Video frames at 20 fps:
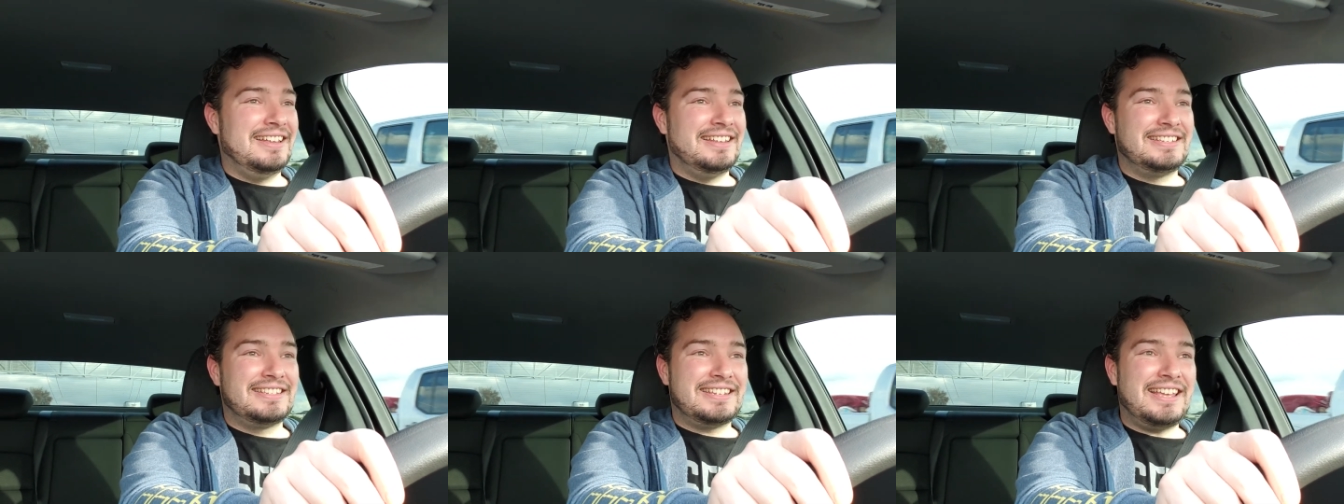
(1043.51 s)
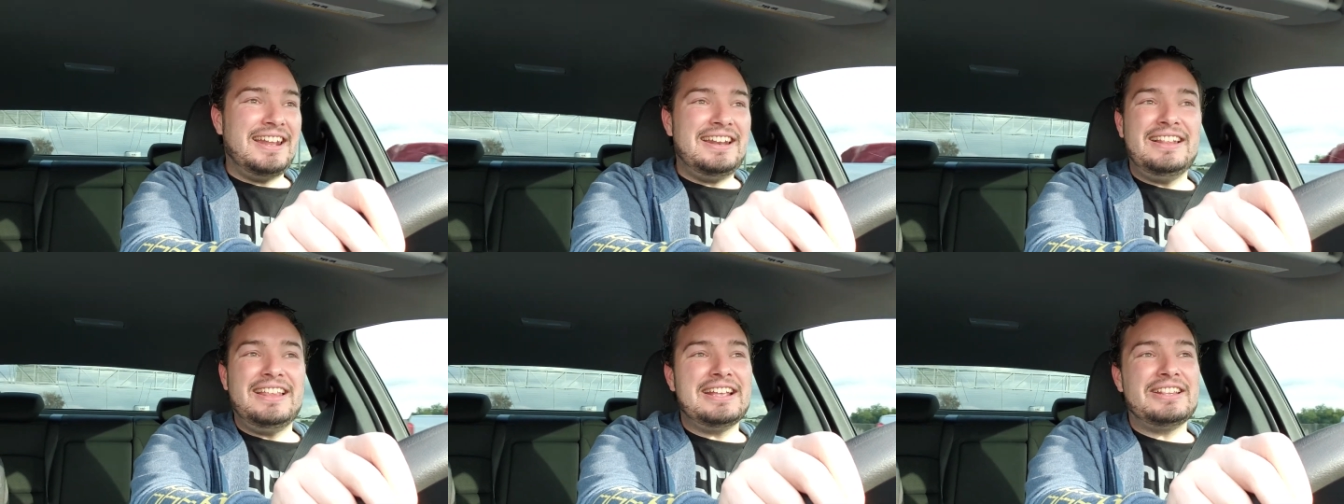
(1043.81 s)
It's
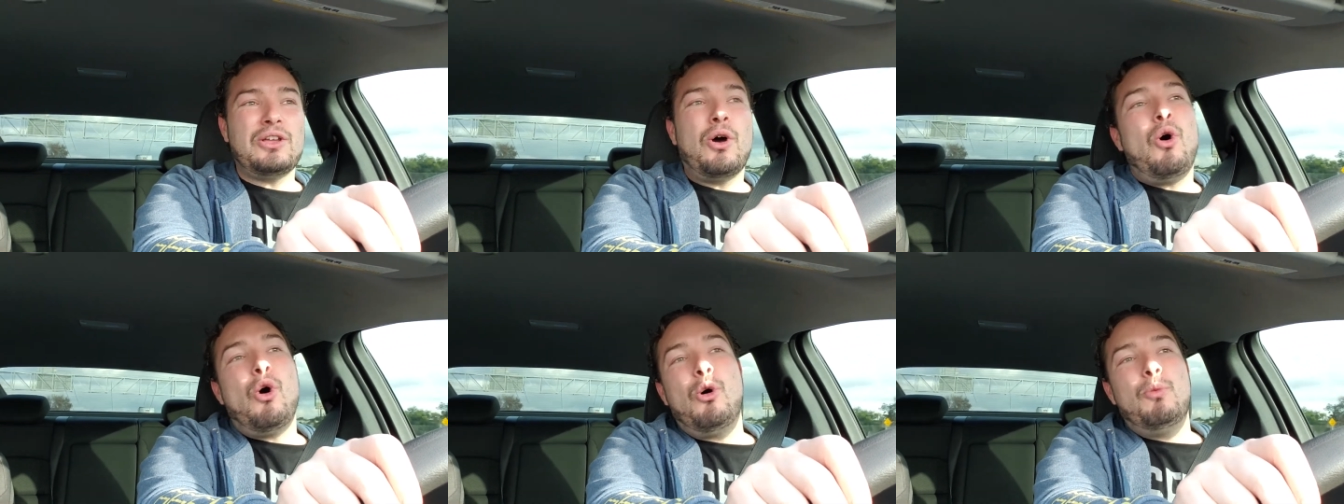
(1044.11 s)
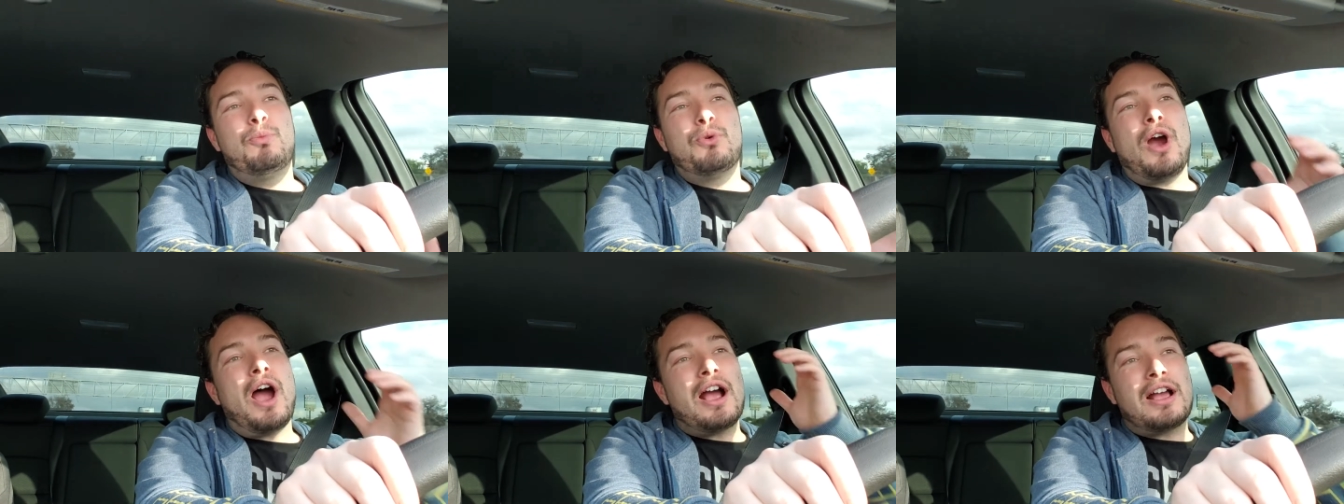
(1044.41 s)
kind of like the whole
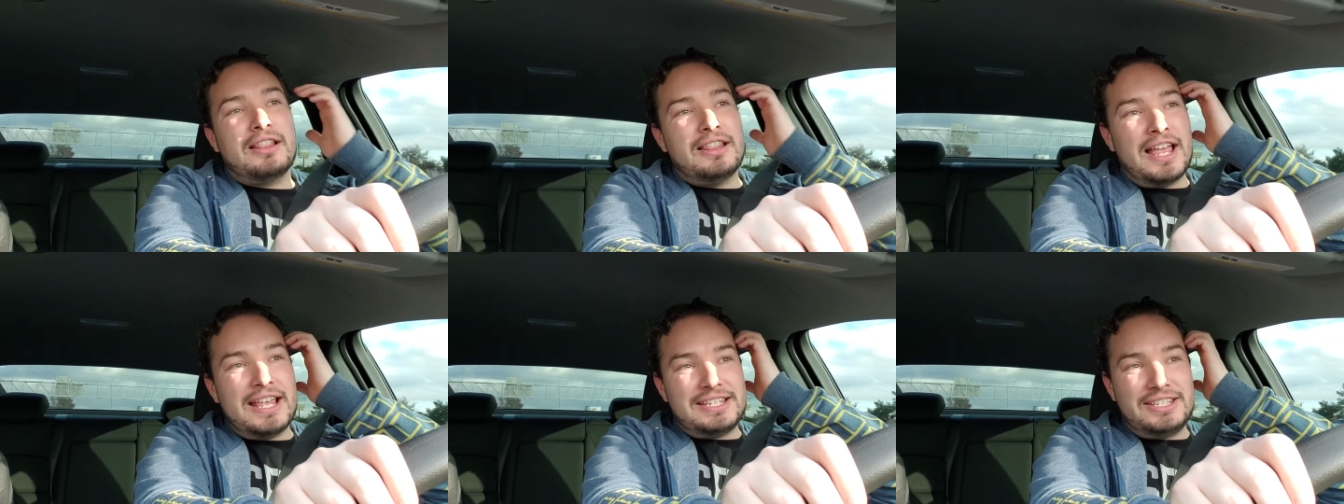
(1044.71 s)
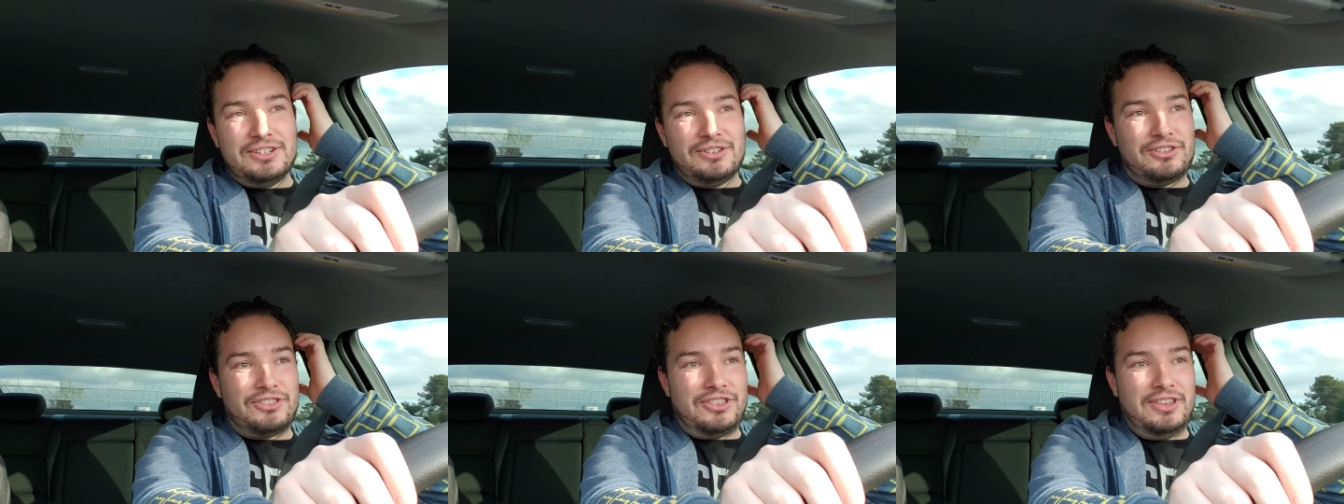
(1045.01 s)
Brock
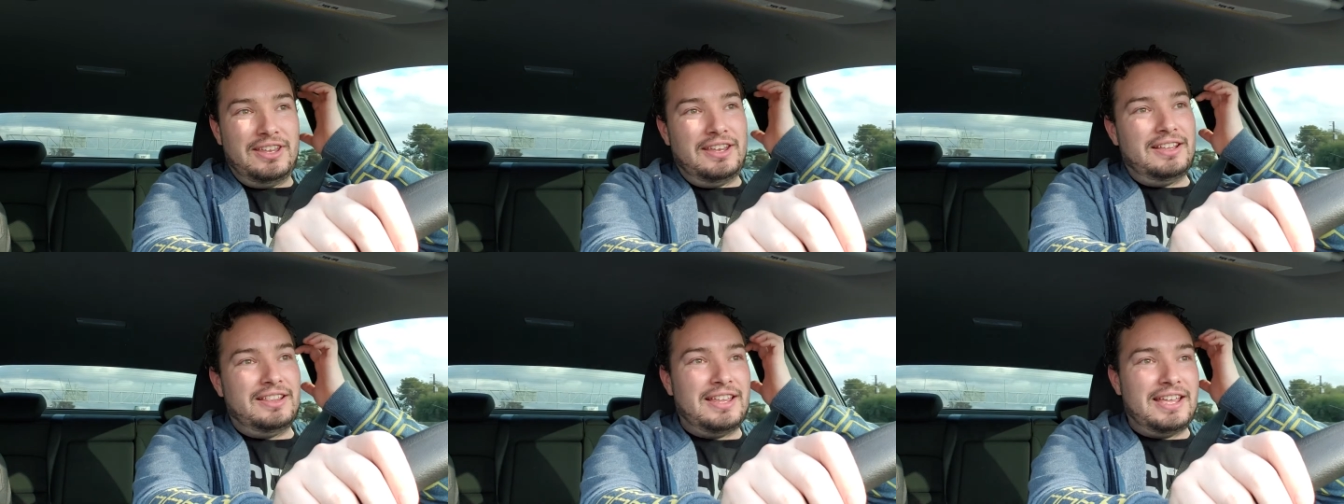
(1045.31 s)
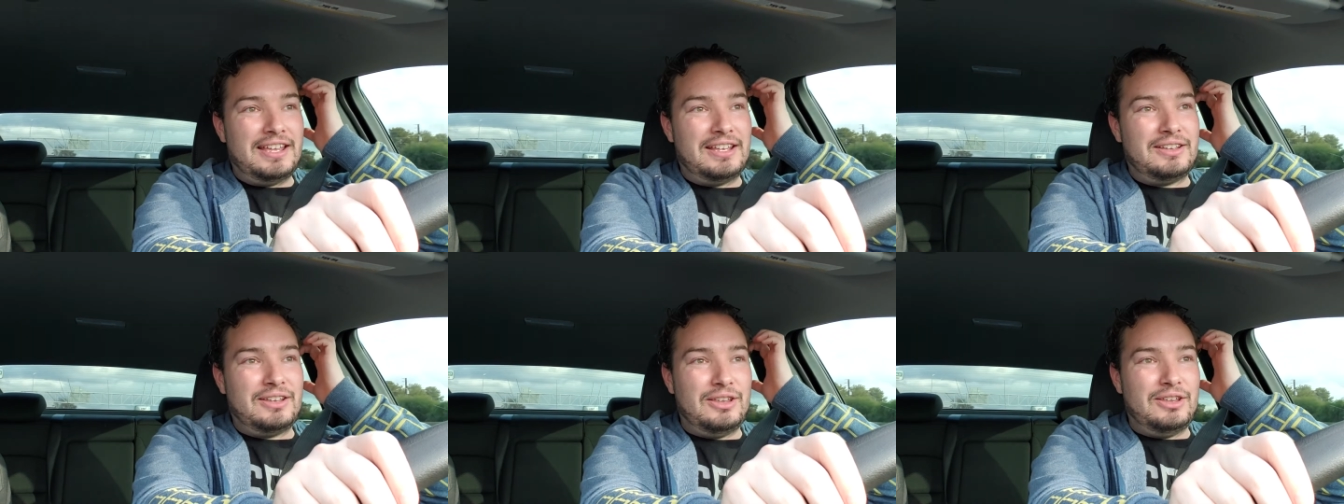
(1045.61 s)
Lesnar thing.
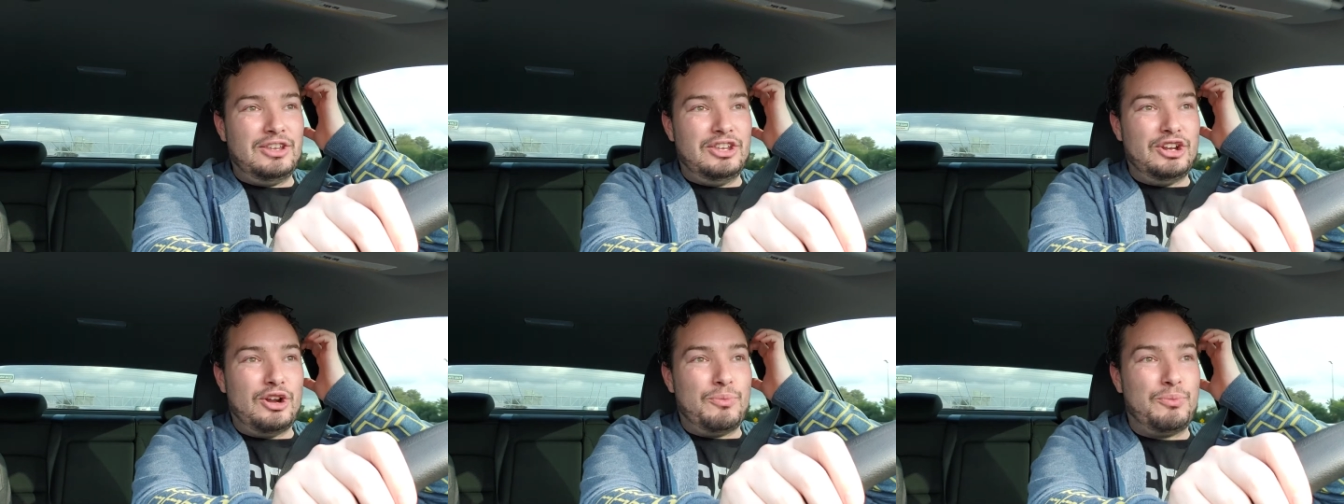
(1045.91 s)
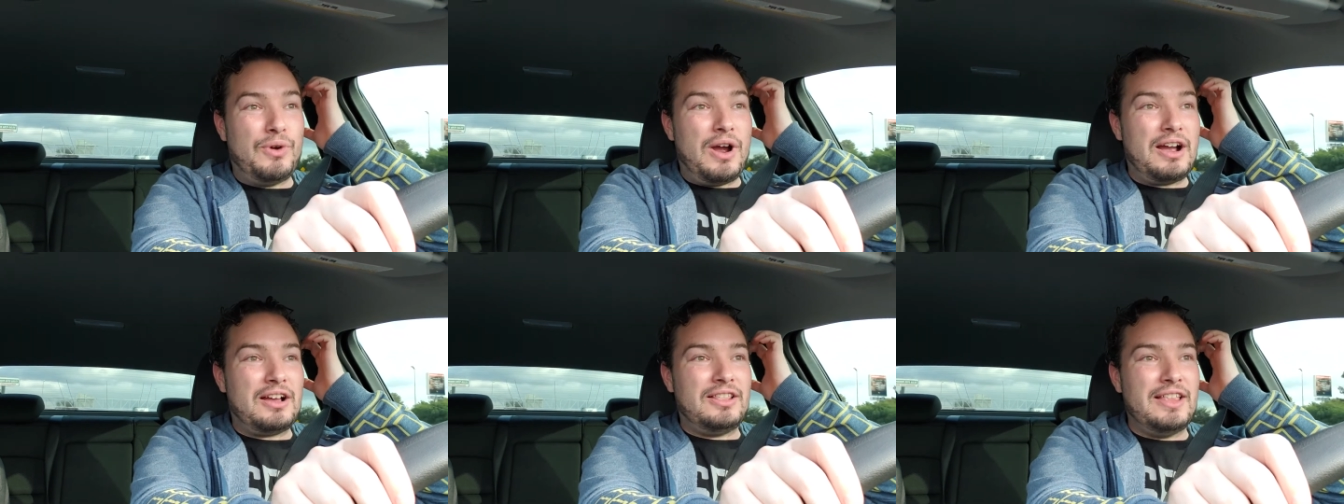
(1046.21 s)
Like,
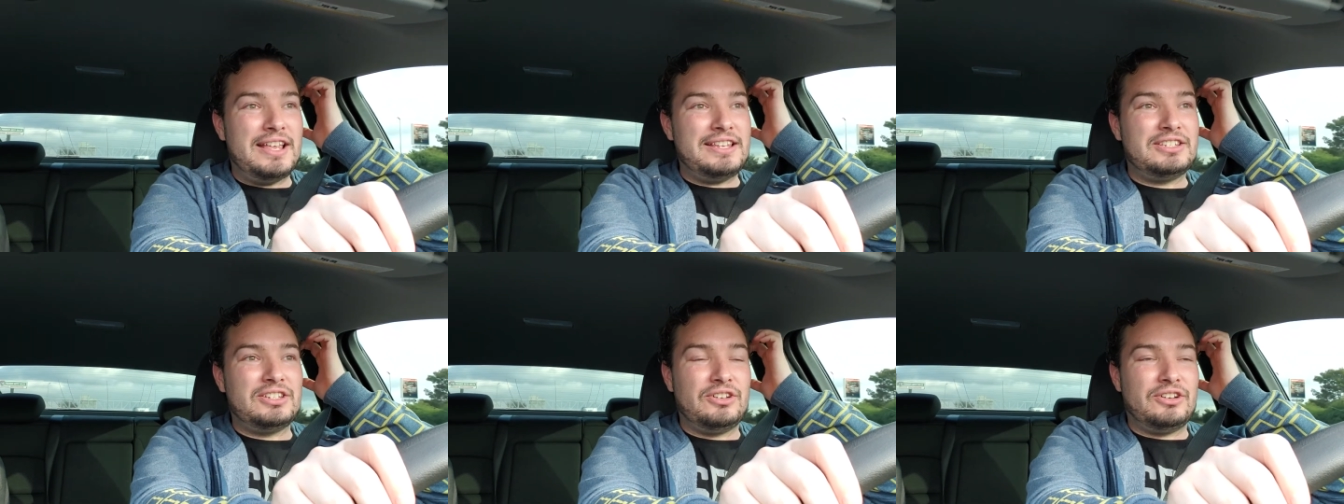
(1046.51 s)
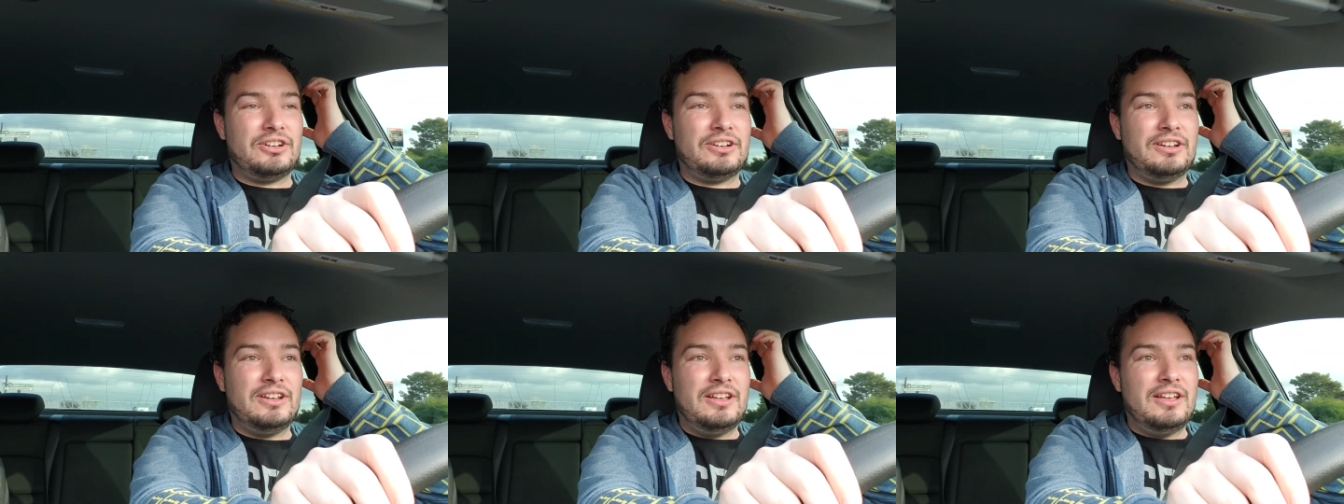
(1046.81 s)
Brock
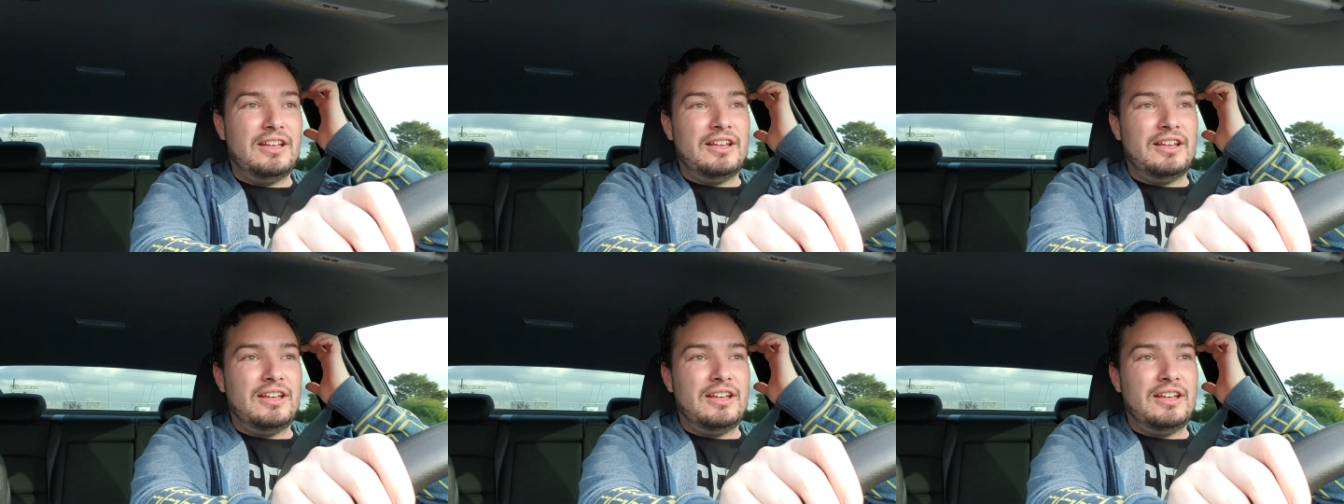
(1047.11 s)
Lesnar,